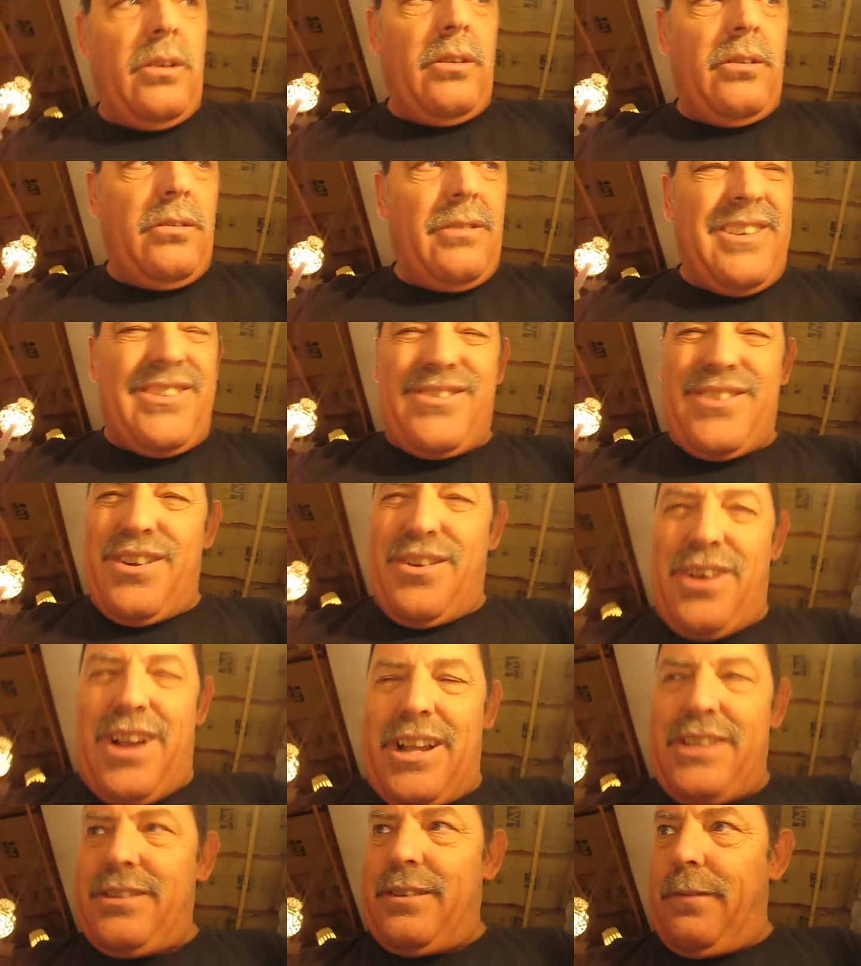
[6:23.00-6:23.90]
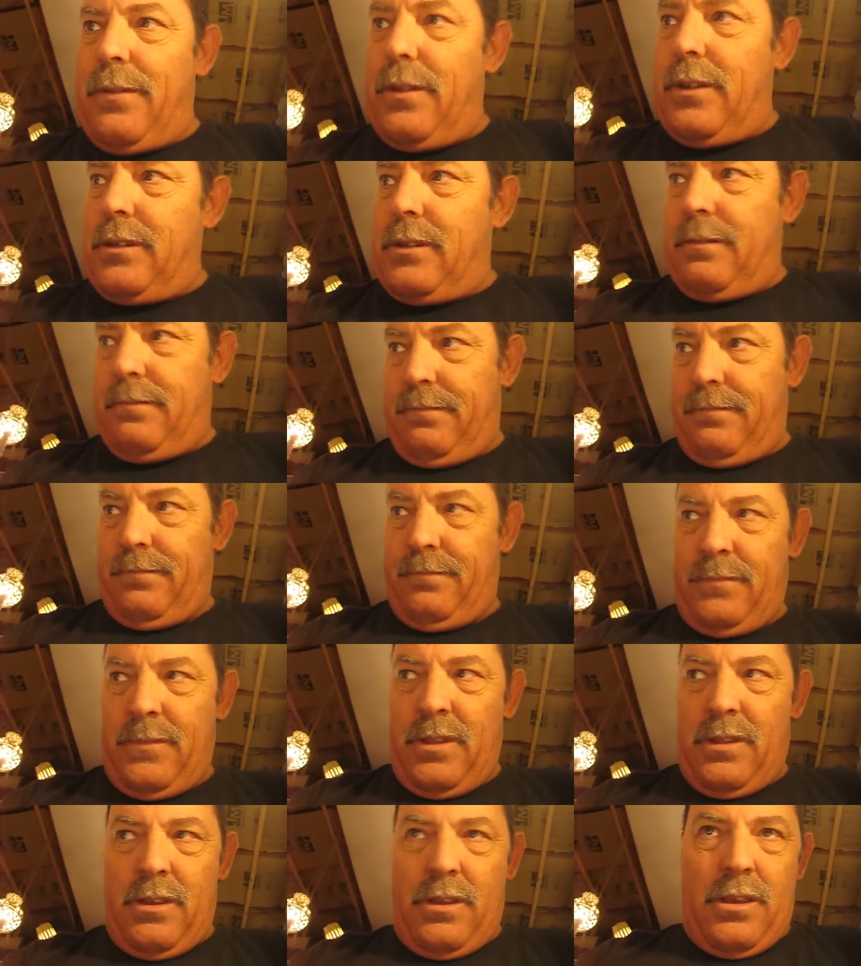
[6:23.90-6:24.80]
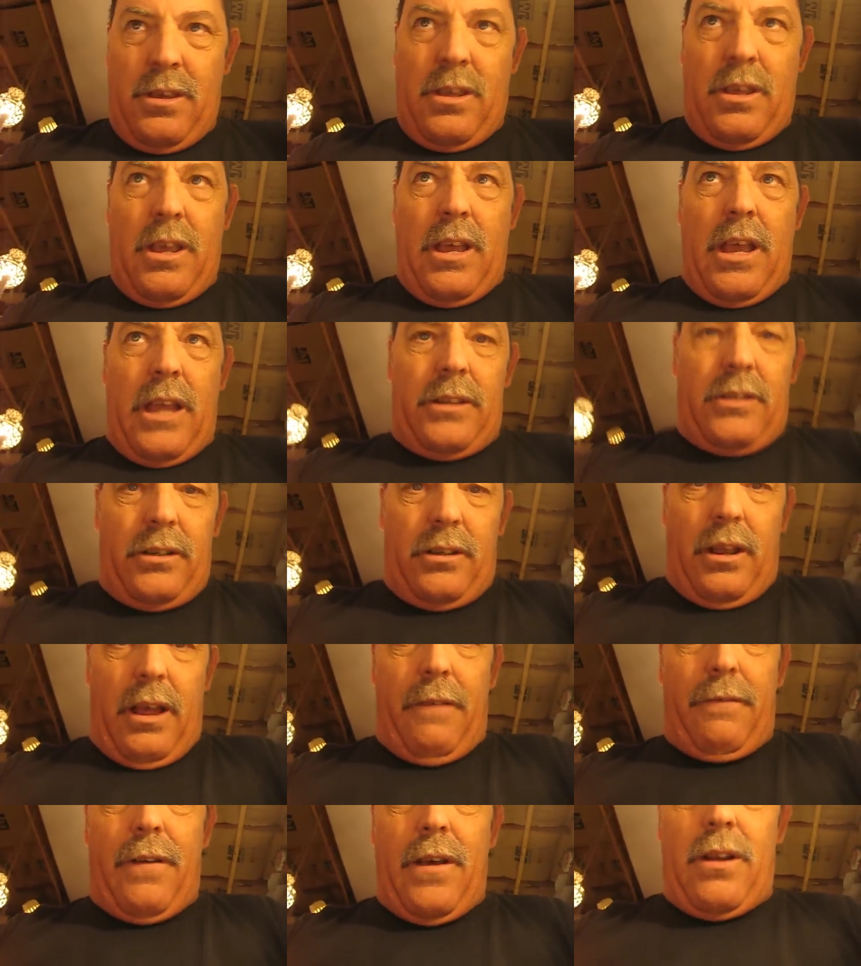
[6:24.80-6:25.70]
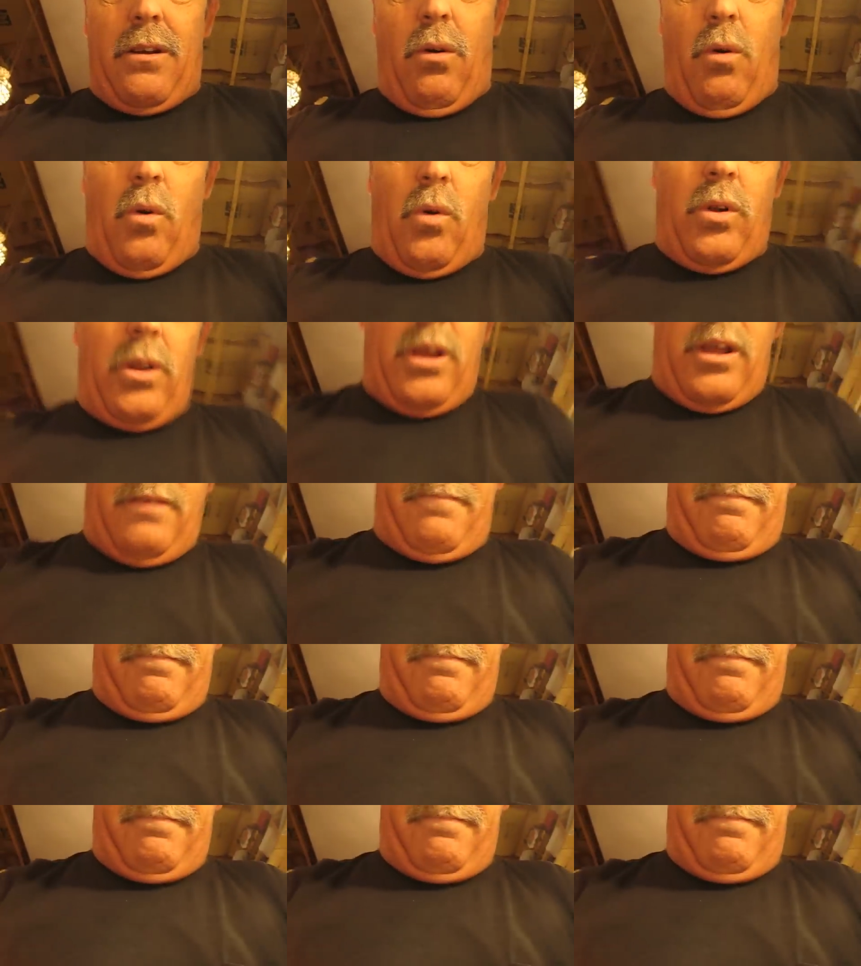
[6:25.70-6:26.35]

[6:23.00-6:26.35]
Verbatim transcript: So I try all kinds of different things. I took. I found an order.